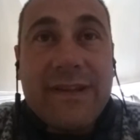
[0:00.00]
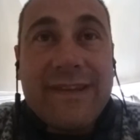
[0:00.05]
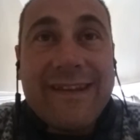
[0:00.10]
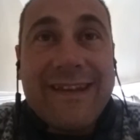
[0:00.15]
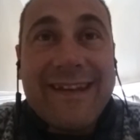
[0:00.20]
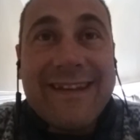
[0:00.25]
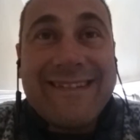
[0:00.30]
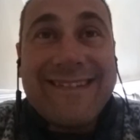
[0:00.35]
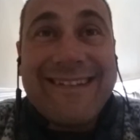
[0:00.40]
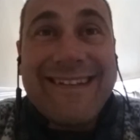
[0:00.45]

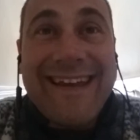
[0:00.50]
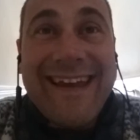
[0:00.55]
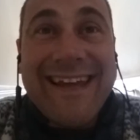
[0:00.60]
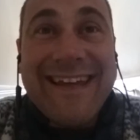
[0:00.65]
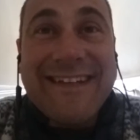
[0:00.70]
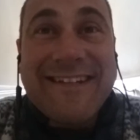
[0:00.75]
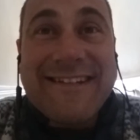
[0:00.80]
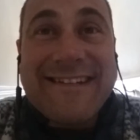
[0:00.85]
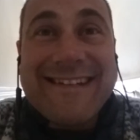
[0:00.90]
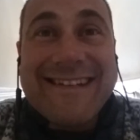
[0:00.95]
it
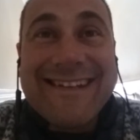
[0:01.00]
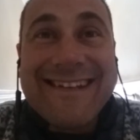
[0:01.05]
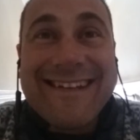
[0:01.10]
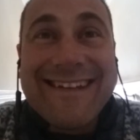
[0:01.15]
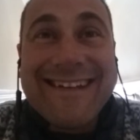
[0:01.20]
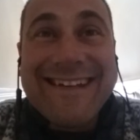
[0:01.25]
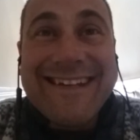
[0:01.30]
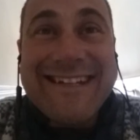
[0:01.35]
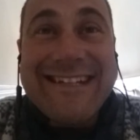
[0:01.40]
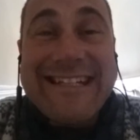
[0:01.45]
takes
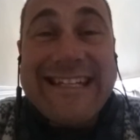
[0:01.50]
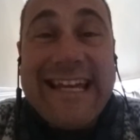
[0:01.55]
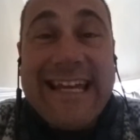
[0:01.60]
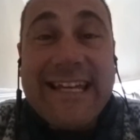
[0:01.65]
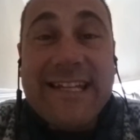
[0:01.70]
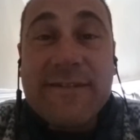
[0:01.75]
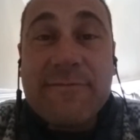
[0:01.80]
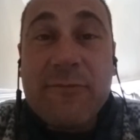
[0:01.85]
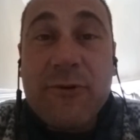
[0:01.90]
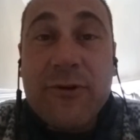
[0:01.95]

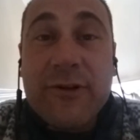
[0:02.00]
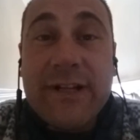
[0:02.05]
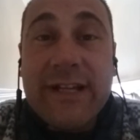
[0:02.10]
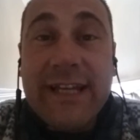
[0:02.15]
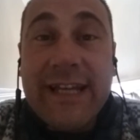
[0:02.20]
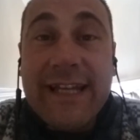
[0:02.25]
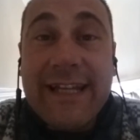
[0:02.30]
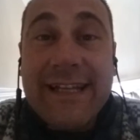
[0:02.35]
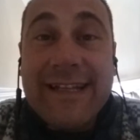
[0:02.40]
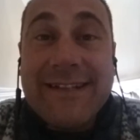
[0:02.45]
more to
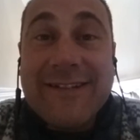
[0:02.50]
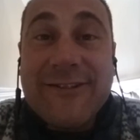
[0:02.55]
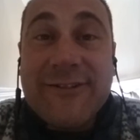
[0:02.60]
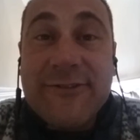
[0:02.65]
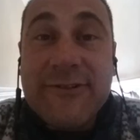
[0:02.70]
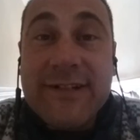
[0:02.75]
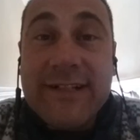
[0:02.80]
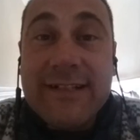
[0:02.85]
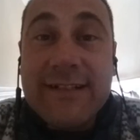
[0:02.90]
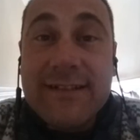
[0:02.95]
get
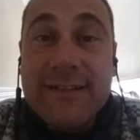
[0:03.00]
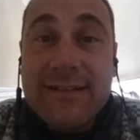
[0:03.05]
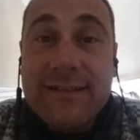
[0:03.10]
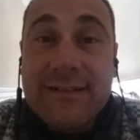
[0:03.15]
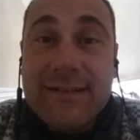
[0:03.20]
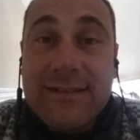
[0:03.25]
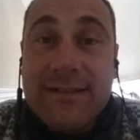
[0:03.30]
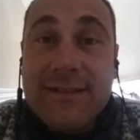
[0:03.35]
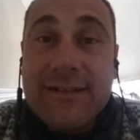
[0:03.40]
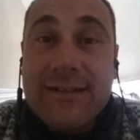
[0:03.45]
into it,
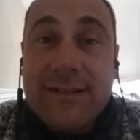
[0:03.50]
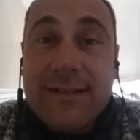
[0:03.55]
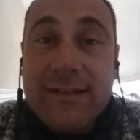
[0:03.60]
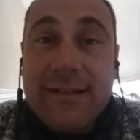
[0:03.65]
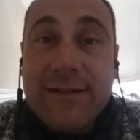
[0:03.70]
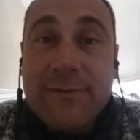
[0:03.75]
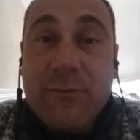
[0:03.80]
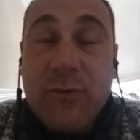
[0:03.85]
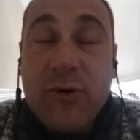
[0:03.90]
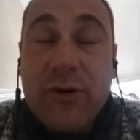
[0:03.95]

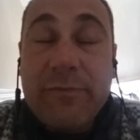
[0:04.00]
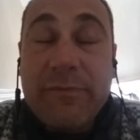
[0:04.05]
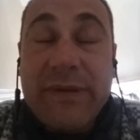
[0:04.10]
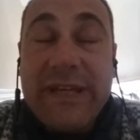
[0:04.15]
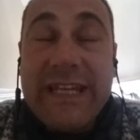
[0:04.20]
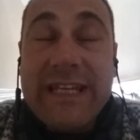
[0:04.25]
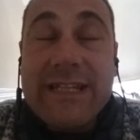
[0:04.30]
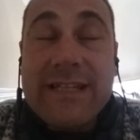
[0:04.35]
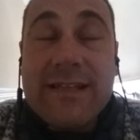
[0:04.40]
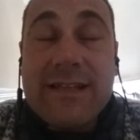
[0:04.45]
more
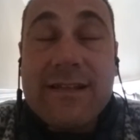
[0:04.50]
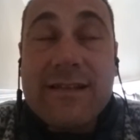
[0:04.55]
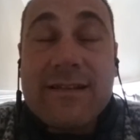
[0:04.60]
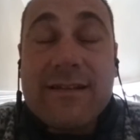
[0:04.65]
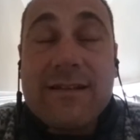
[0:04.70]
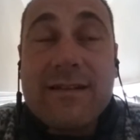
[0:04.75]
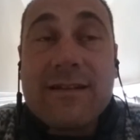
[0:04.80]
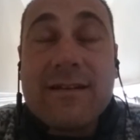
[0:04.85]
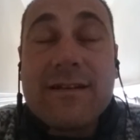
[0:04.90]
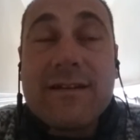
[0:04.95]

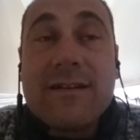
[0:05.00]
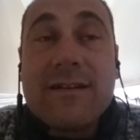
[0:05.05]
pieces.